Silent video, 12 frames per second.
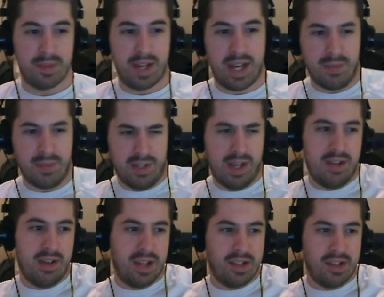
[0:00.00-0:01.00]
I haven't yet.
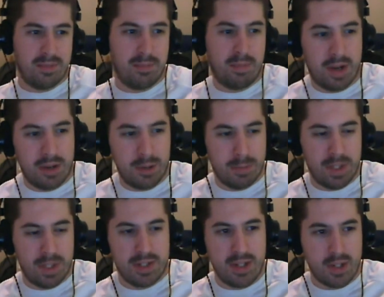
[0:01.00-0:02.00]
I just bought a new
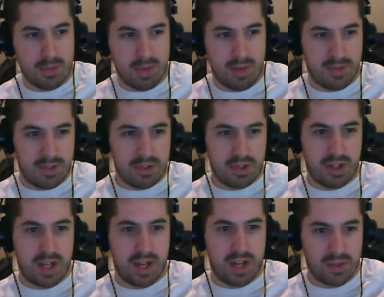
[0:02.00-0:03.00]
PC, so my funds are
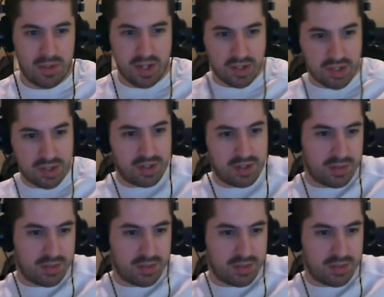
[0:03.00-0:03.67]
kind of stretched.